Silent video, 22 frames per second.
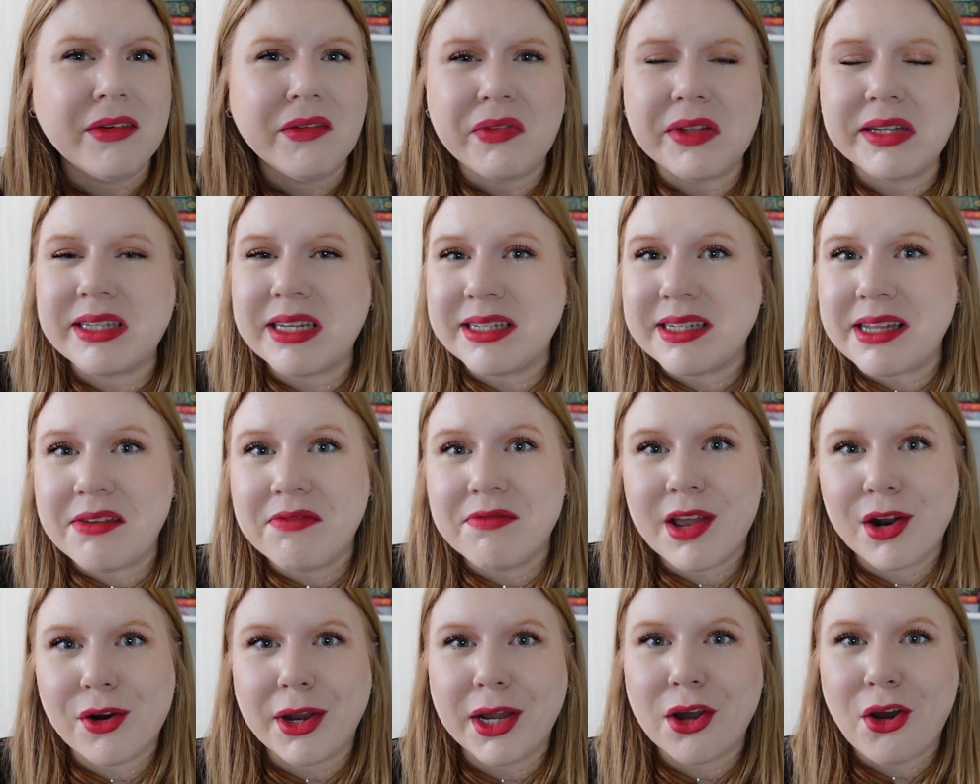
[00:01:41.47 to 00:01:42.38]
this is a
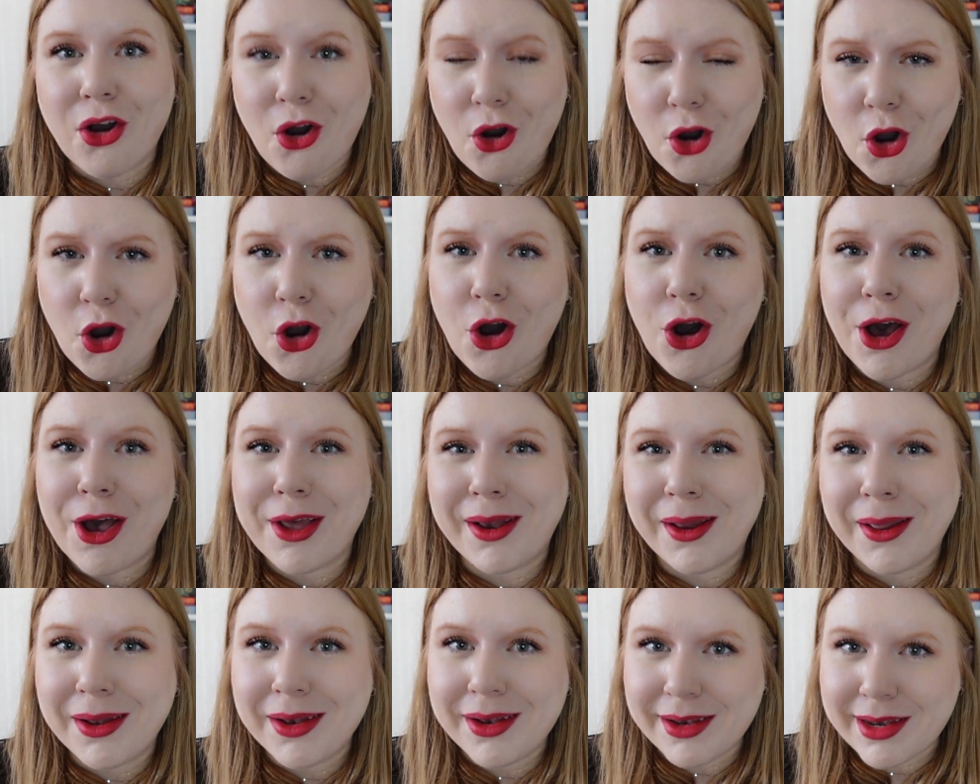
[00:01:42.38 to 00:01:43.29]
very
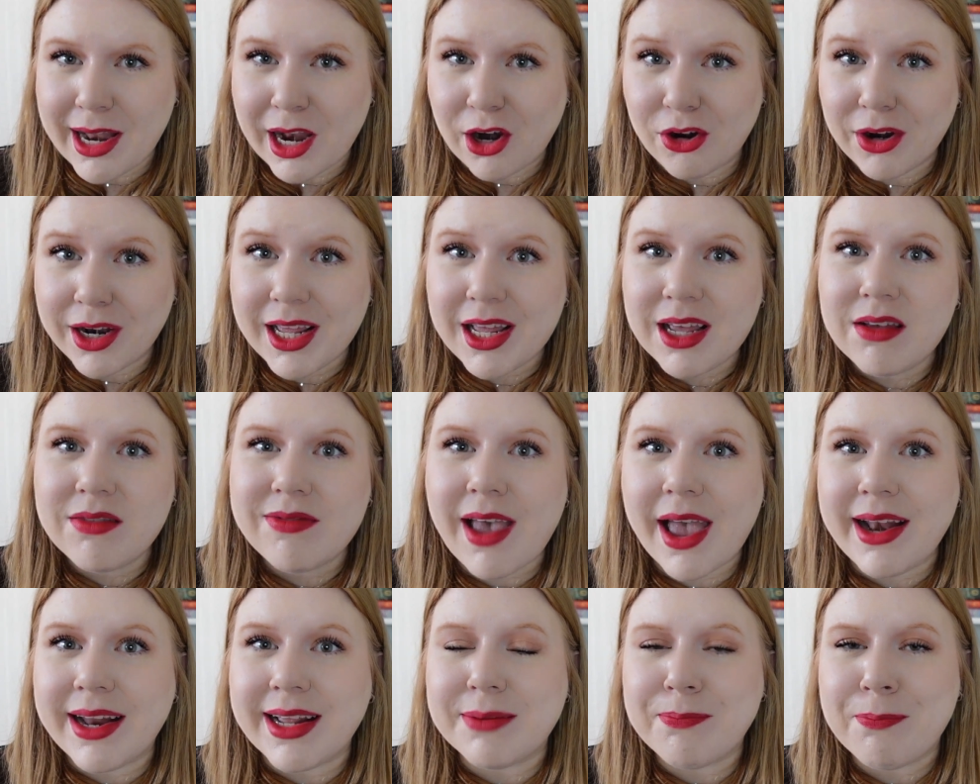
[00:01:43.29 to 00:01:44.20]
odd narrative,
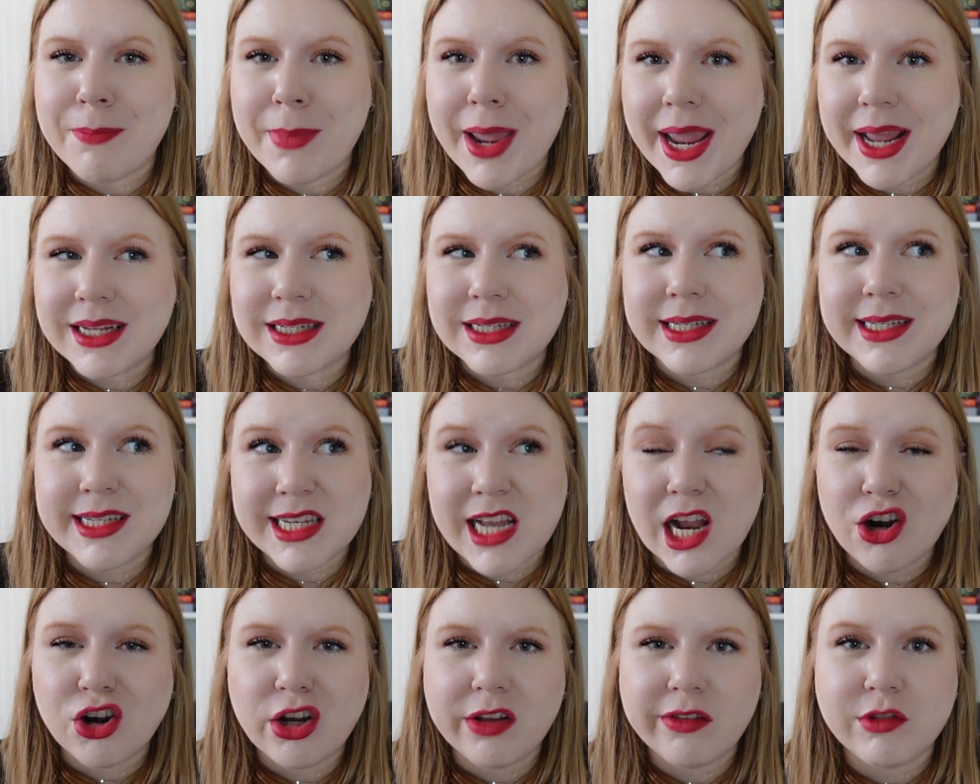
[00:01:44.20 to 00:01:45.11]
and it makes
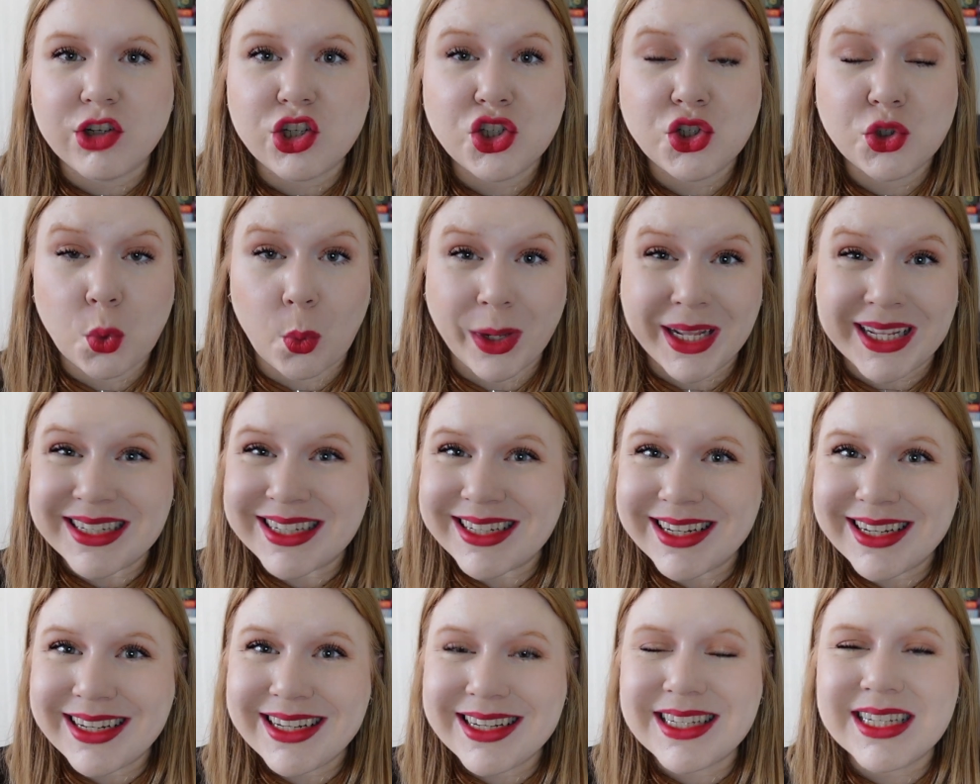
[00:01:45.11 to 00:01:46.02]
narrative
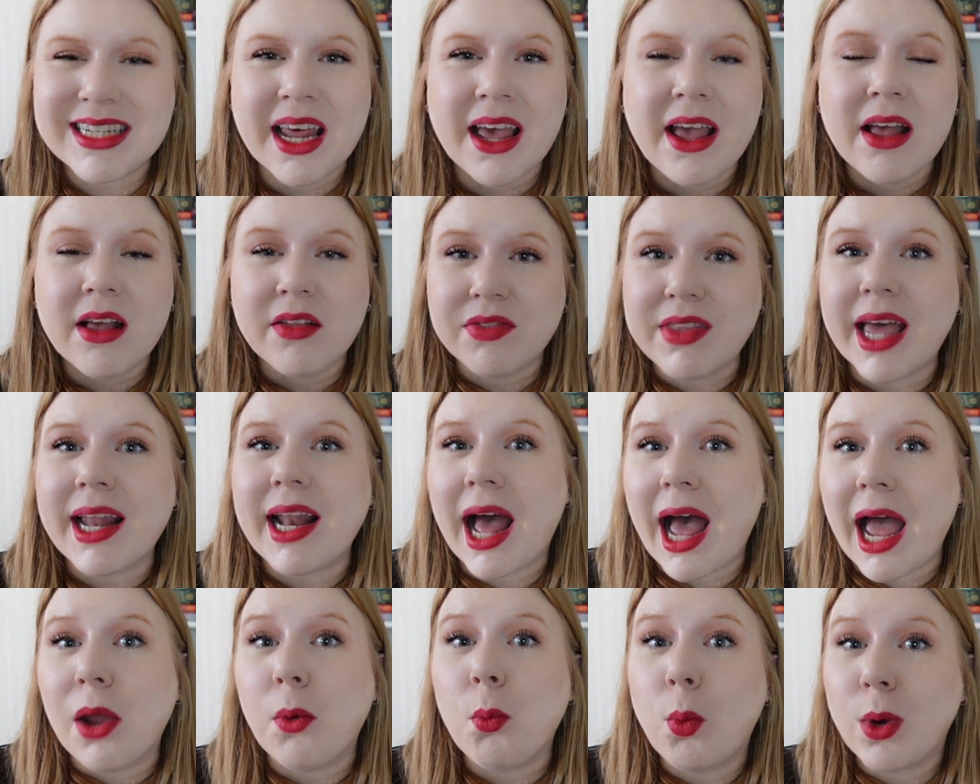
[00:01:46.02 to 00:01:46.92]
choices that
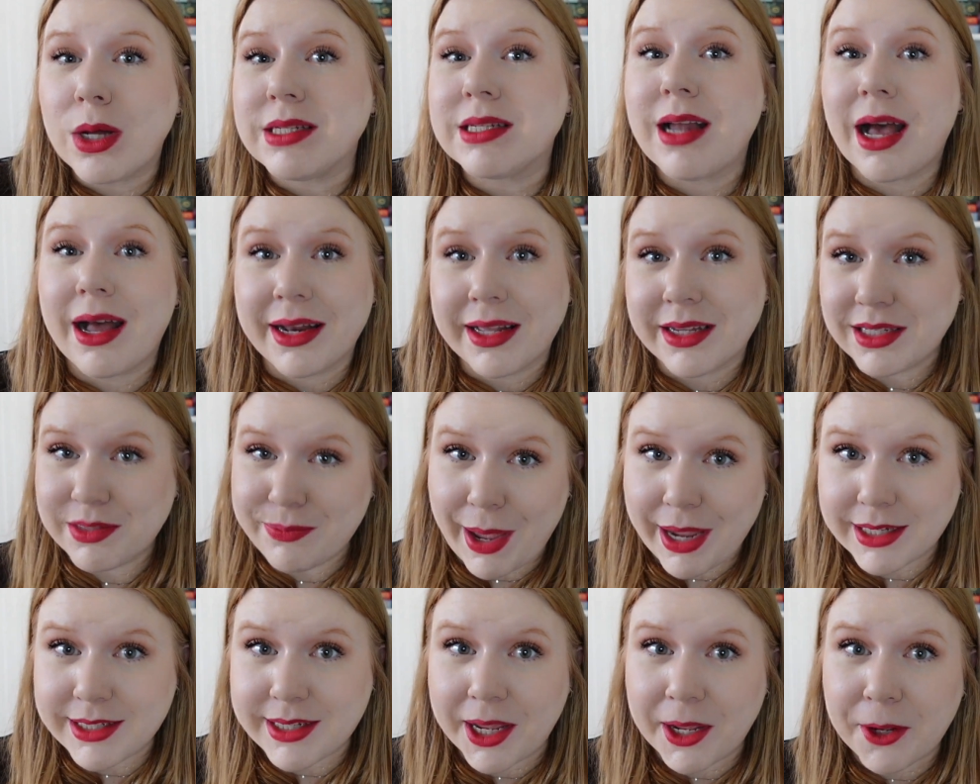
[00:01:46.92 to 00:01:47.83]
I was not
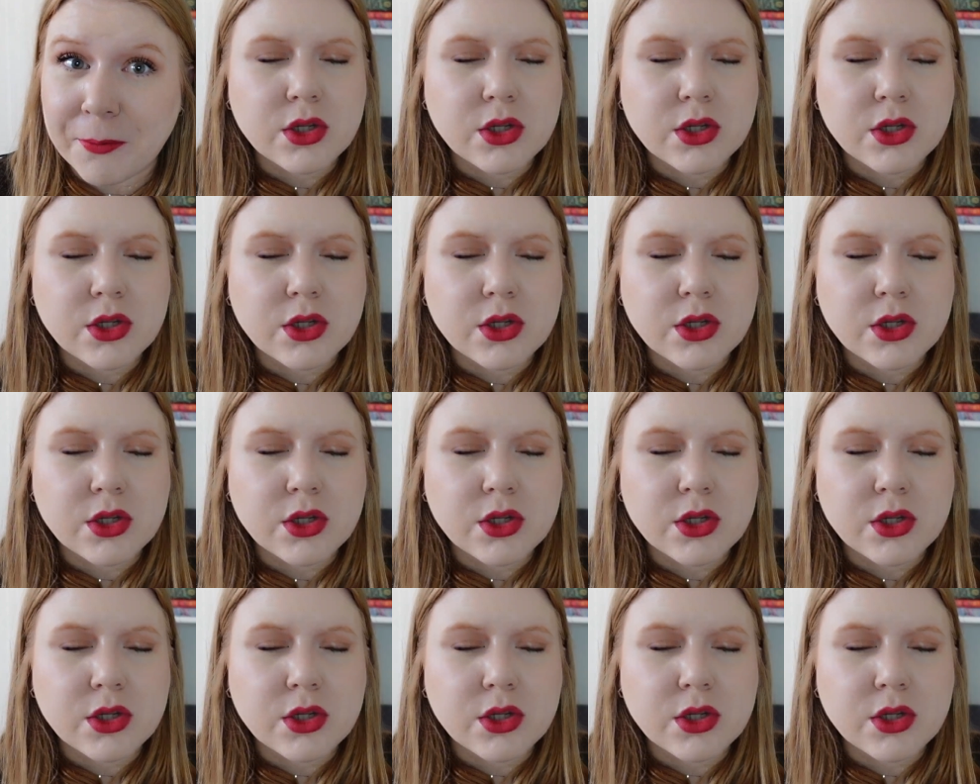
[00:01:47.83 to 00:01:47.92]
expecting.